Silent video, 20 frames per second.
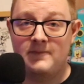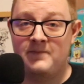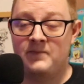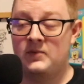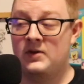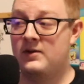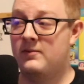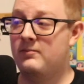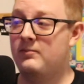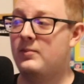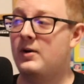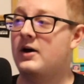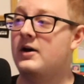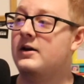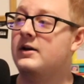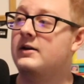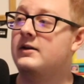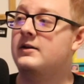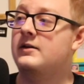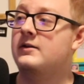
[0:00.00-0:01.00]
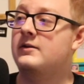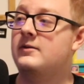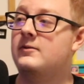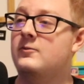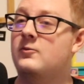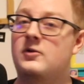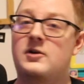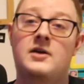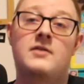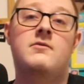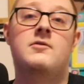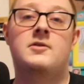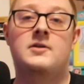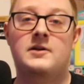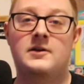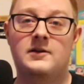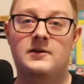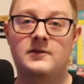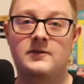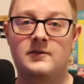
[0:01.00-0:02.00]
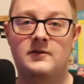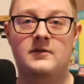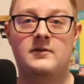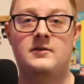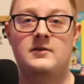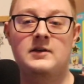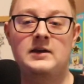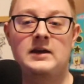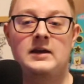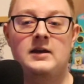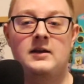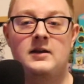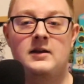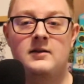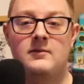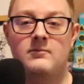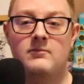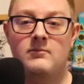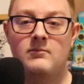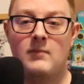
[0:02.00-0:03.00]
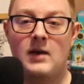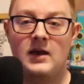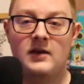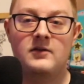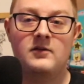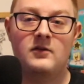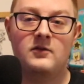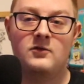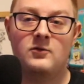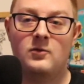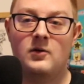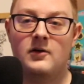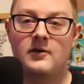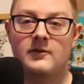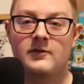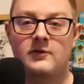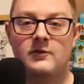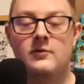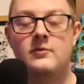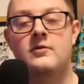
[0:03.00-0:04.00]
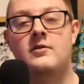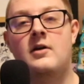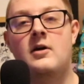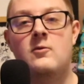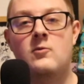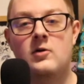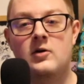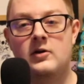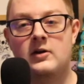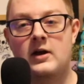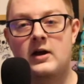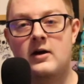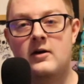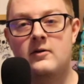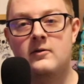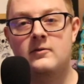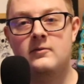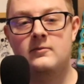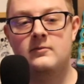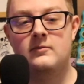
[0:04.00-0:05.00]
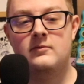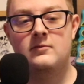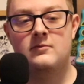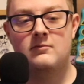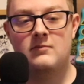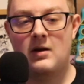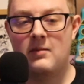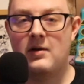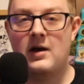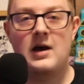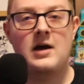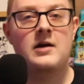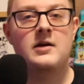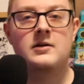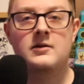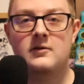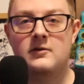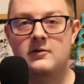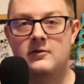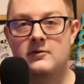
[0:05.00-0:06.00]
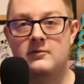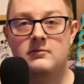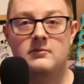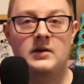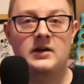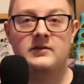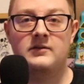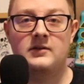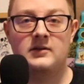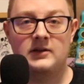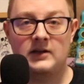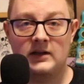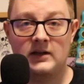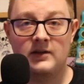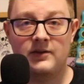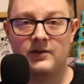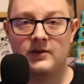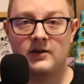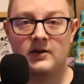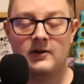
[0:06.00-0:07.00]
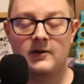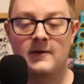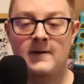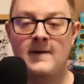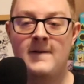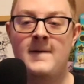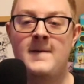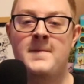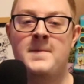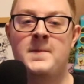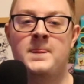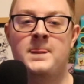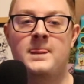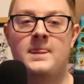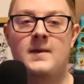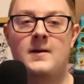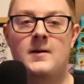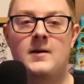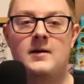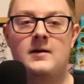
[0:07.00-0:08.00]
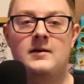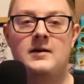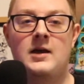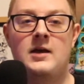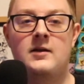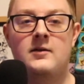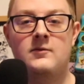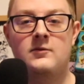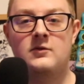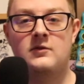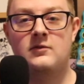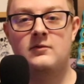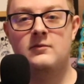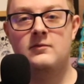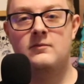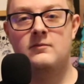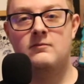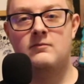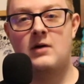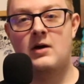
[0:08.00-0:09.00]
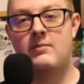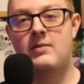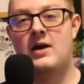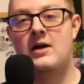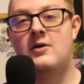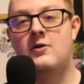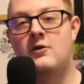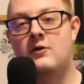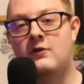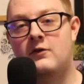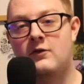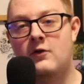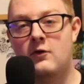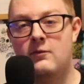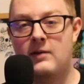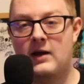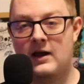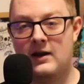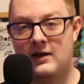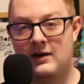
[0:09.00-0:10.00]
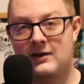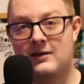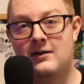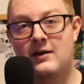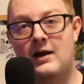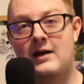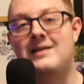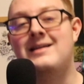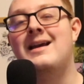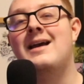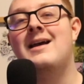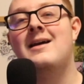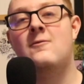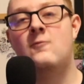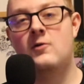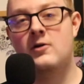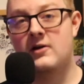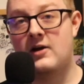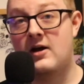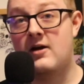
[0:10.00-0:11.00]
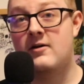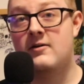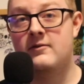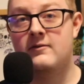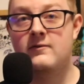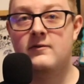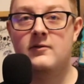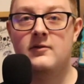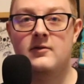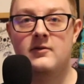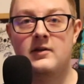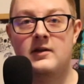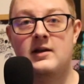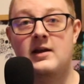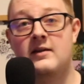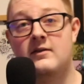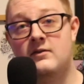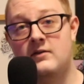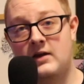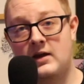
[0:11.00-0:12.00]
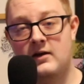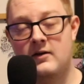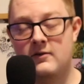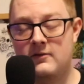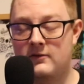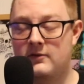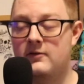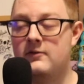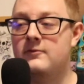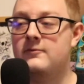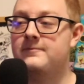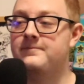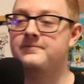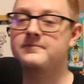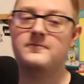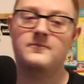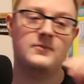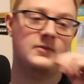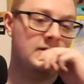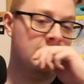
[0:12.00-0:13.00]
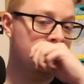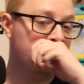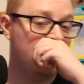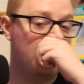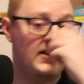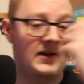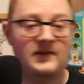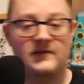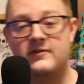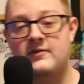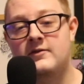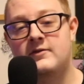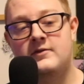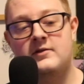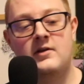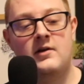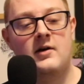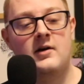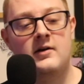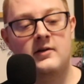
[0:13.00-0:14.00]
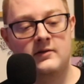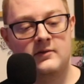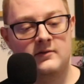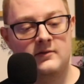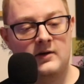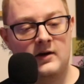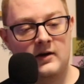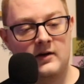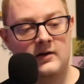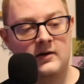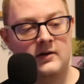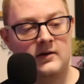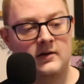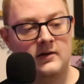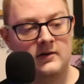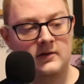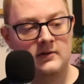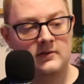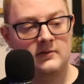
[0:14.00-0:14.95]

but whatever it is, it makes it to where as soon as I work out my back or basically anything, it my back hurts so bad I can't work out for the next day or two. So that's just not an